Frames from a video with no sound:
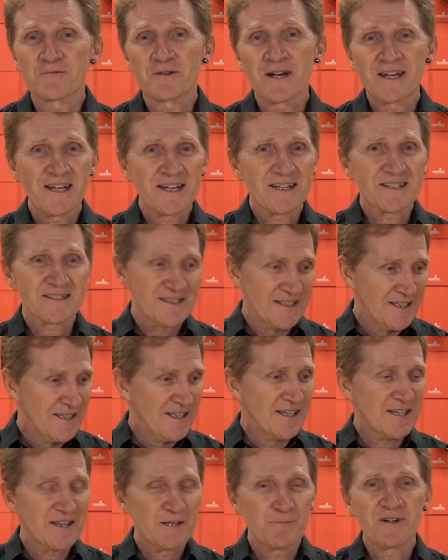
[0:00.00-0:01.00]
the red X,
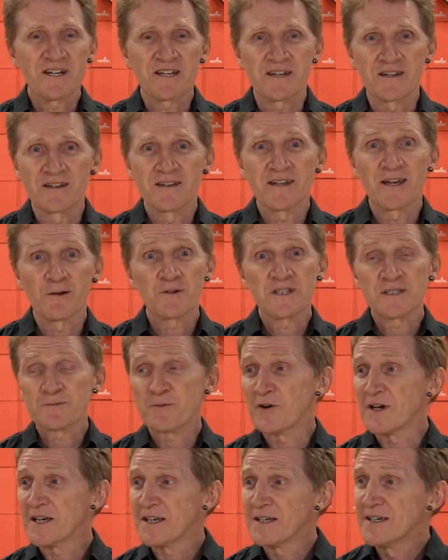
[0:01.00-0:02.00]
hit the button, at which
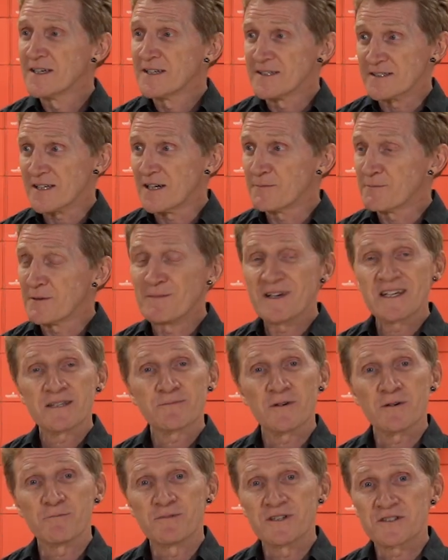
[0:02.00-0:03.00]
point zombie
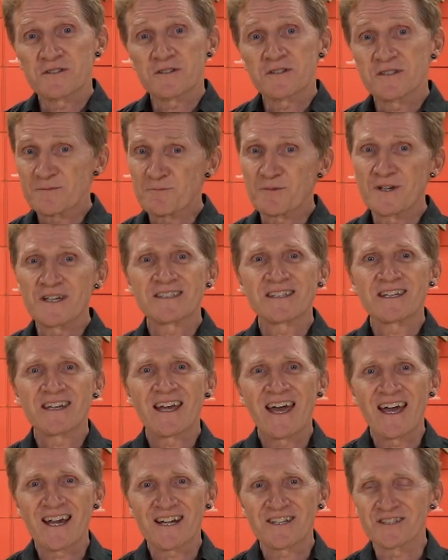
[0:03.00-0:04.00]
baseball pitcher springs
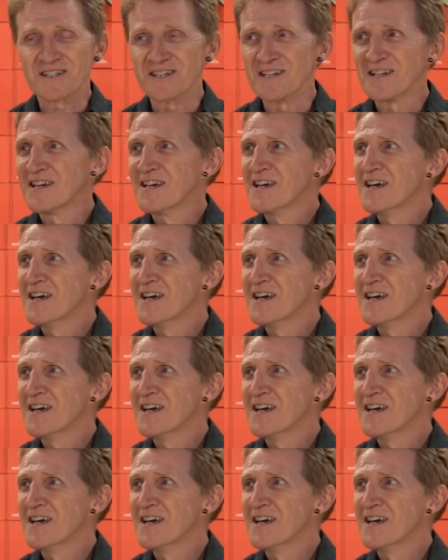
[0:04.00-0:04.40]
into action.